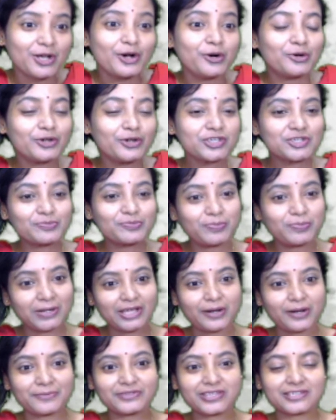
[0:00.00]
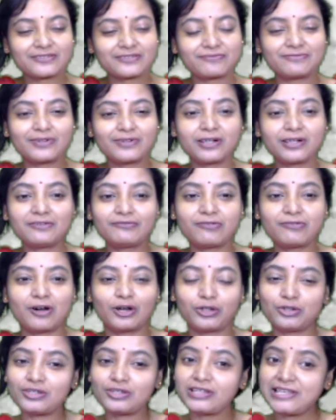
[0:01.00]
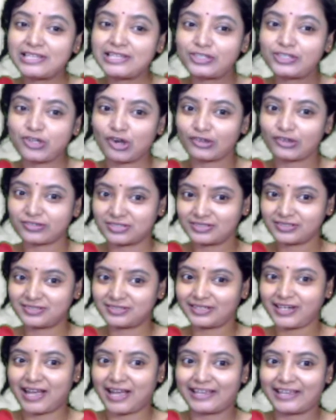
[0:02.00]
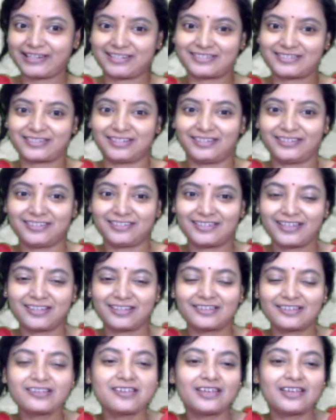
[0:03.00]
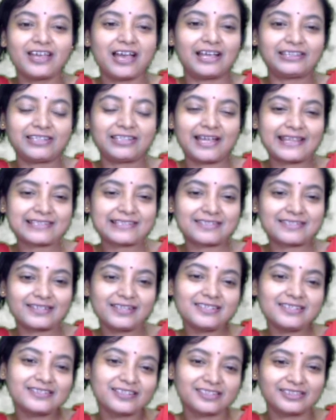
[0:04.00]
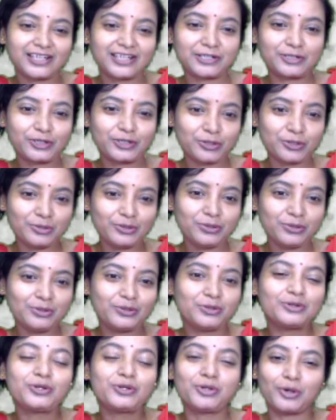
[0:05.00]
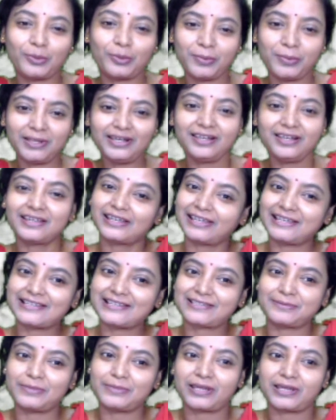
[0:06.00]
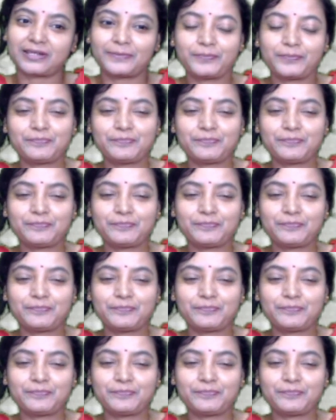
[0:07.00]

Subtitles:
which play of Shakespeare follow Chaucer's The Knight's Tale. And the answer is the 2 noble kinsmen.